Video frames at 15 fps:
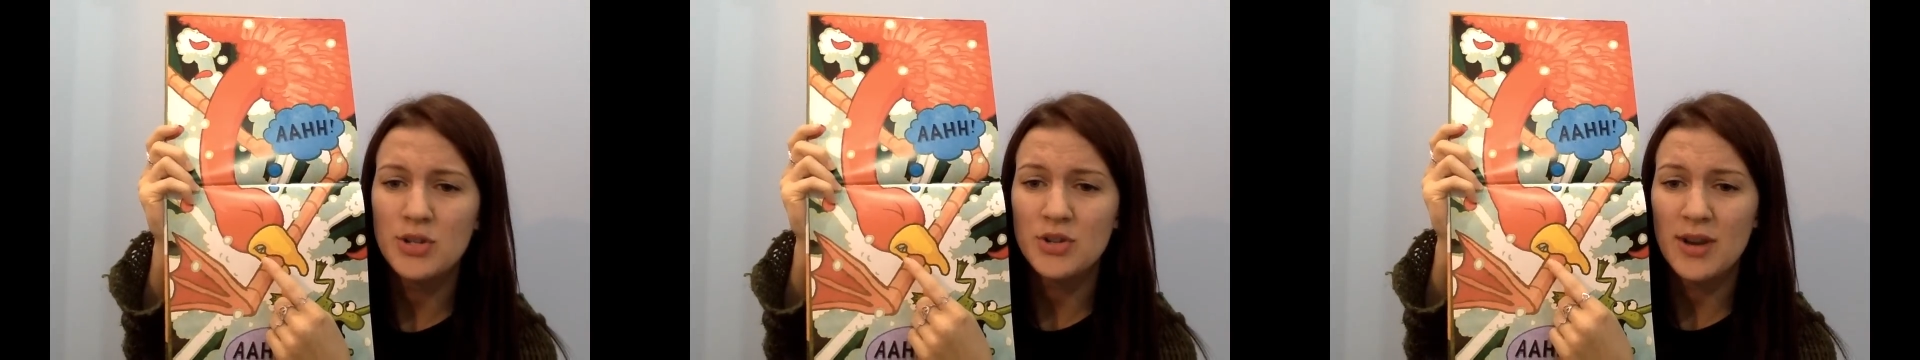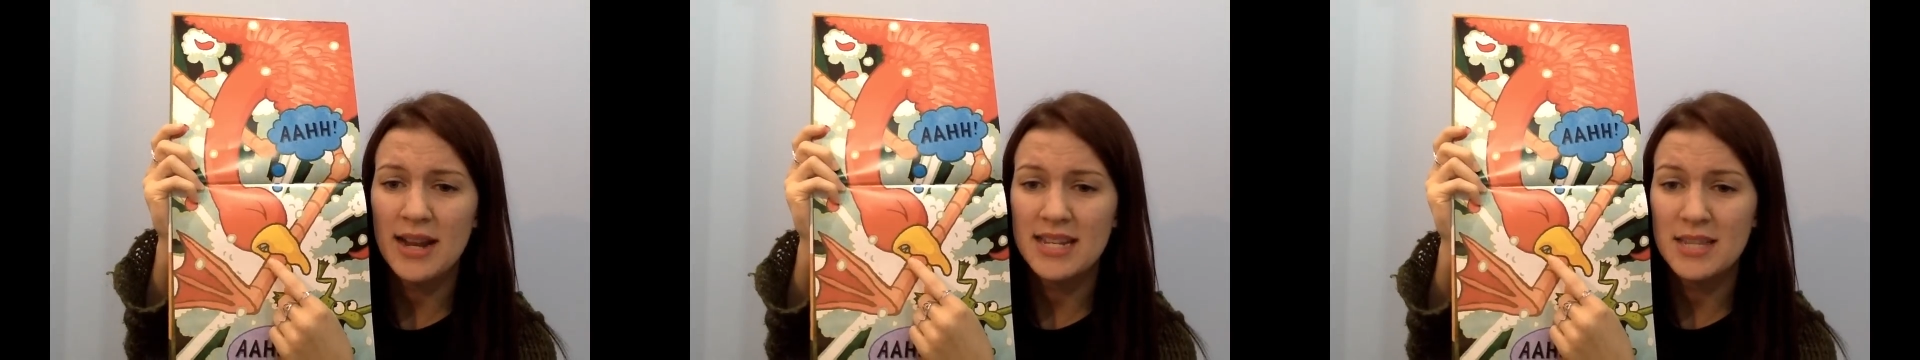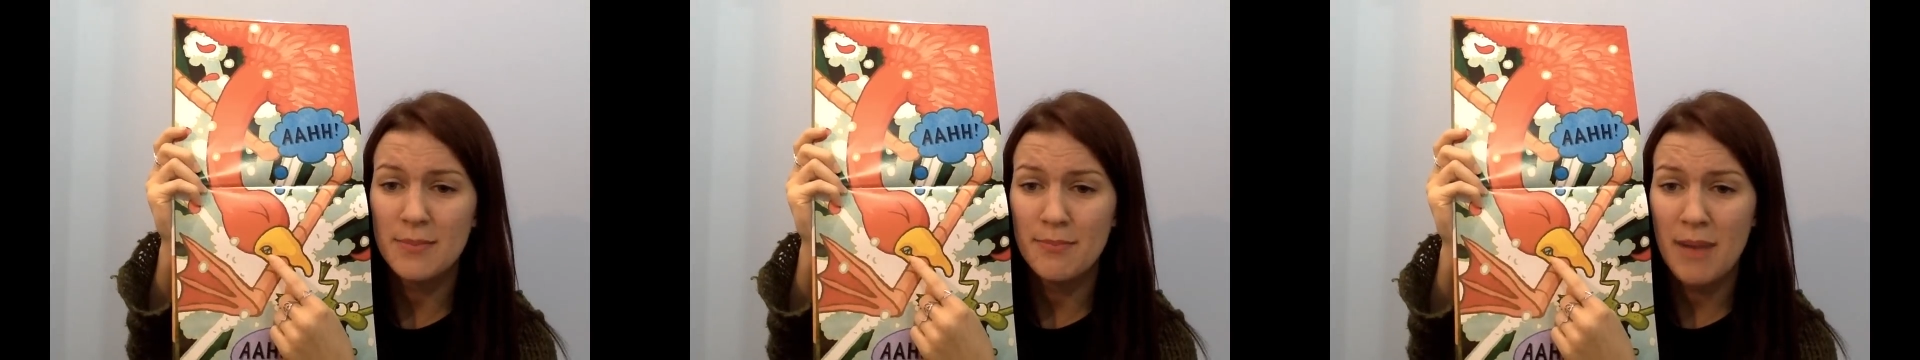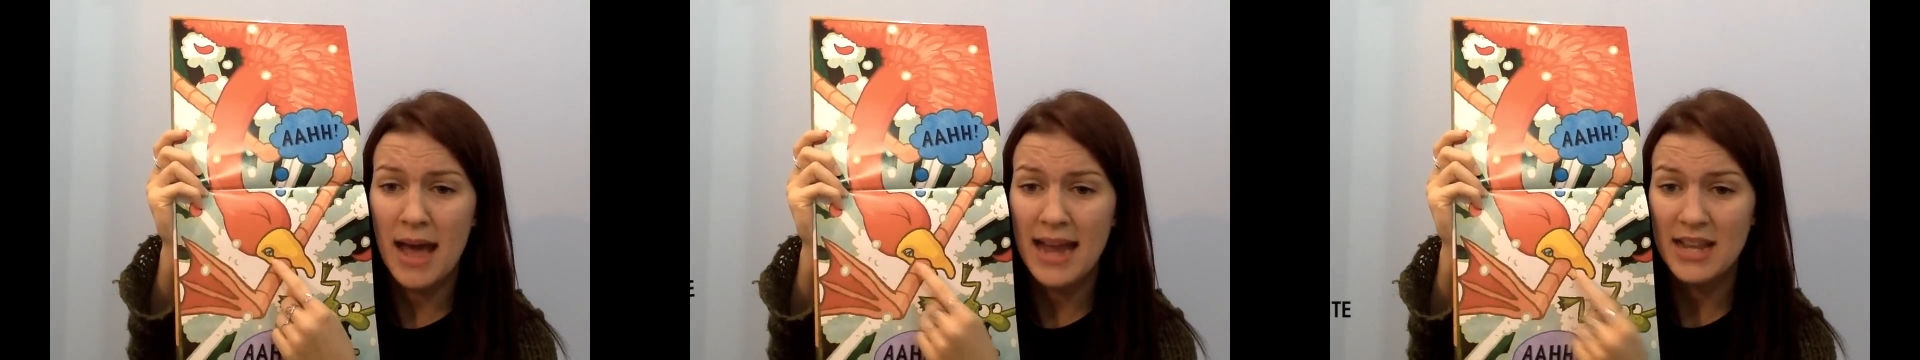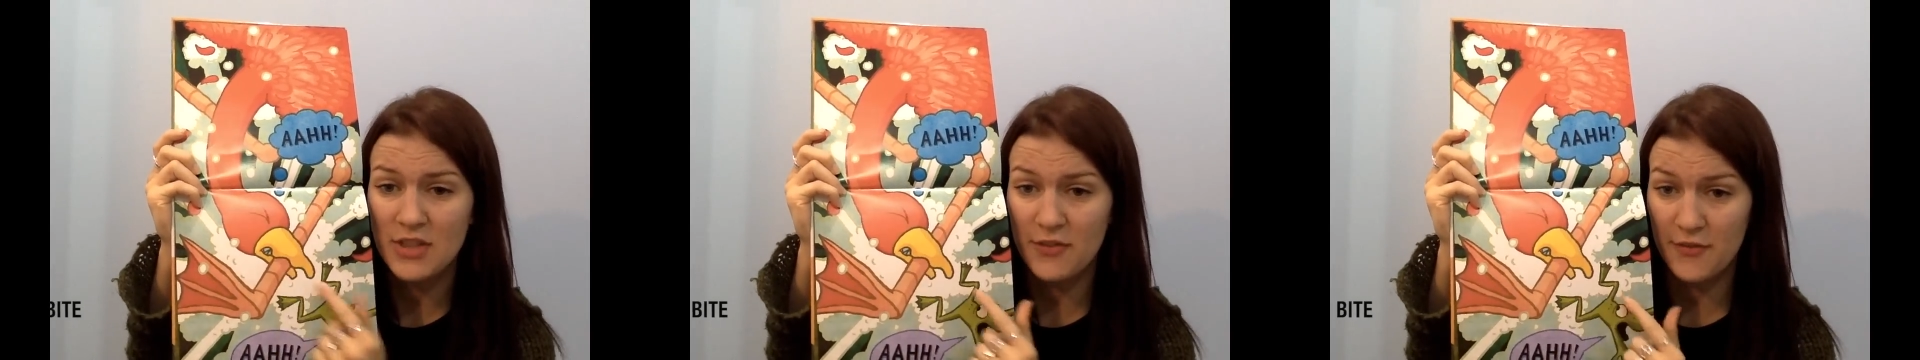tried to
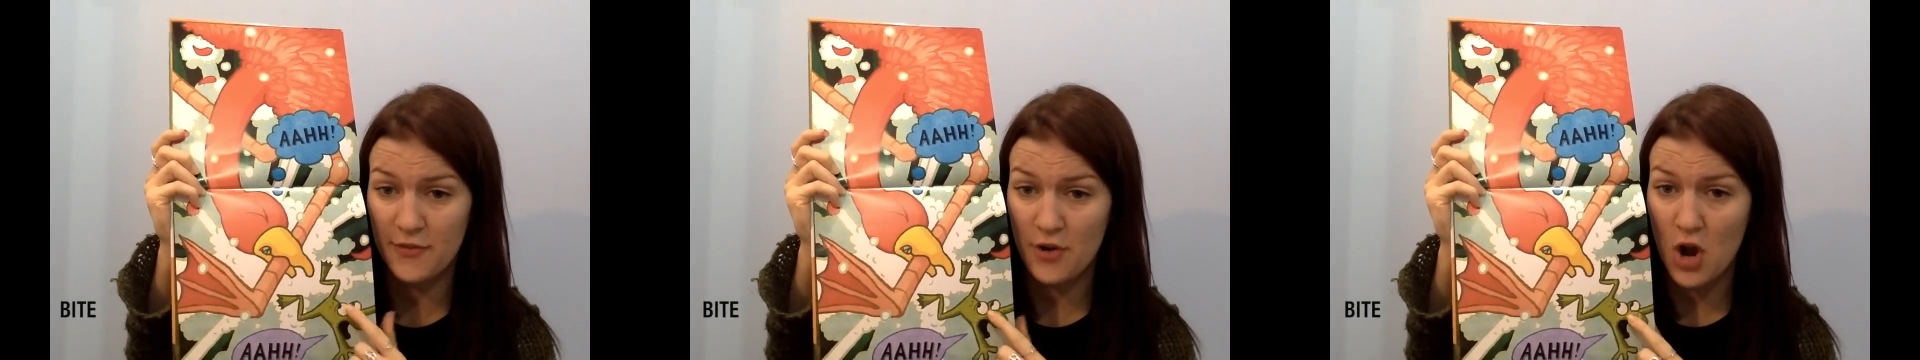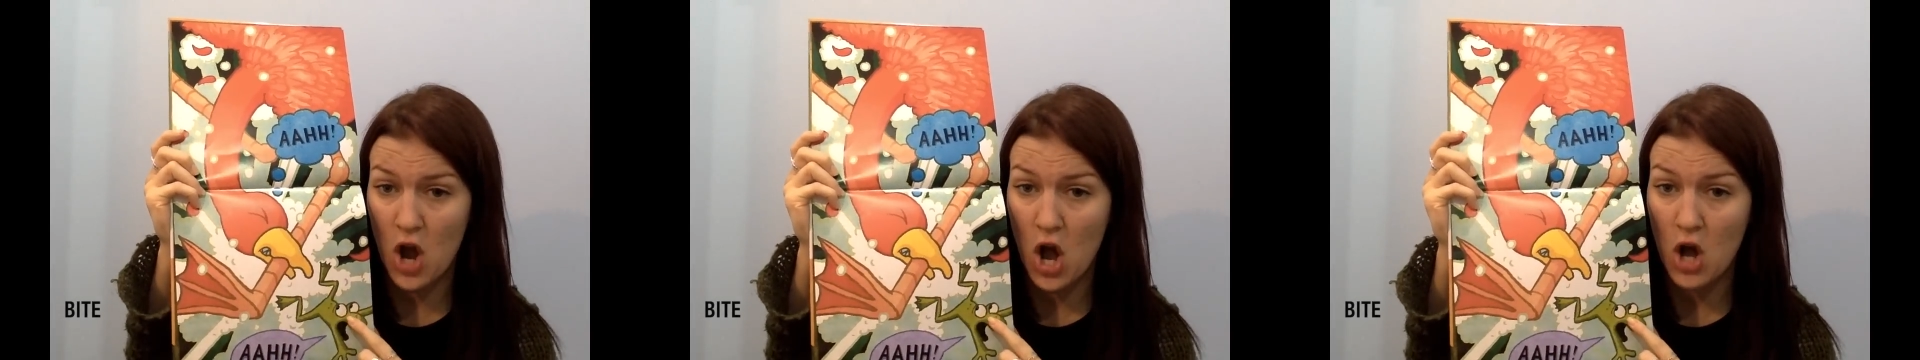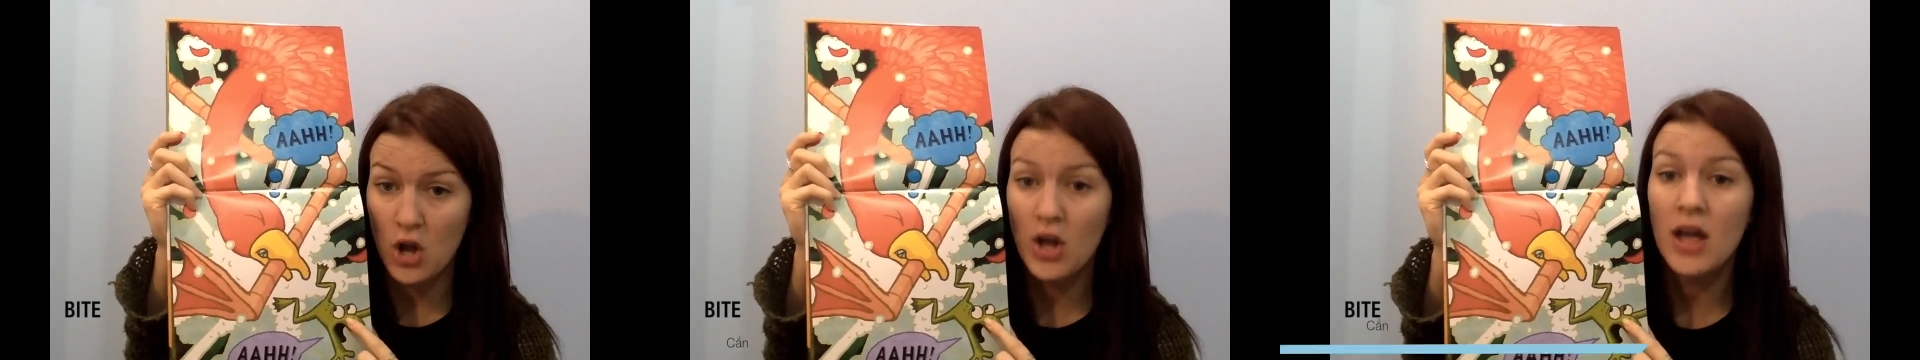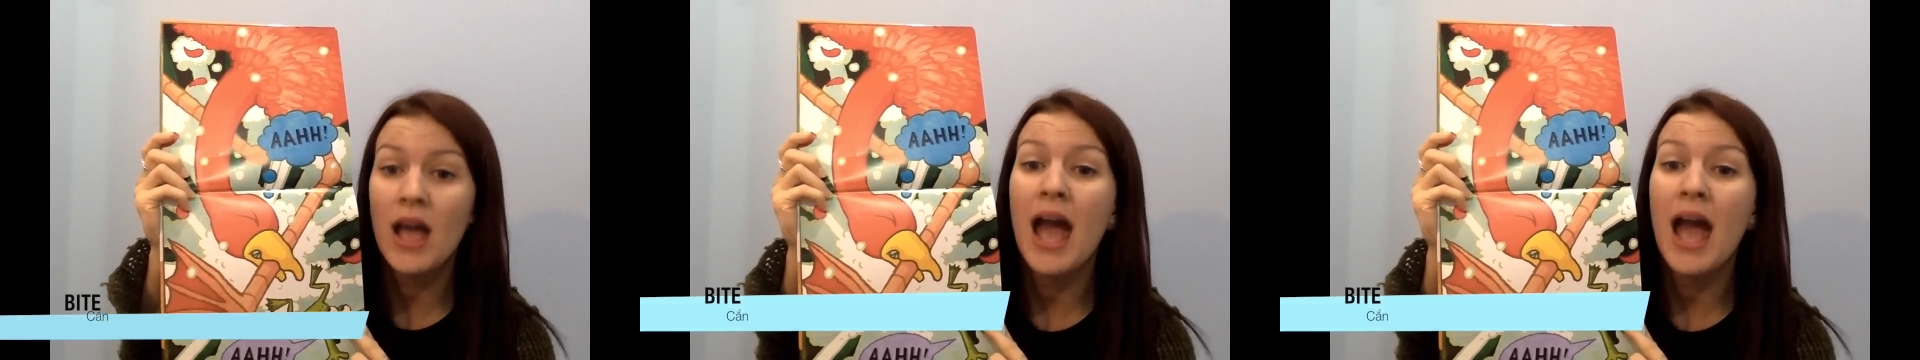bite the frog.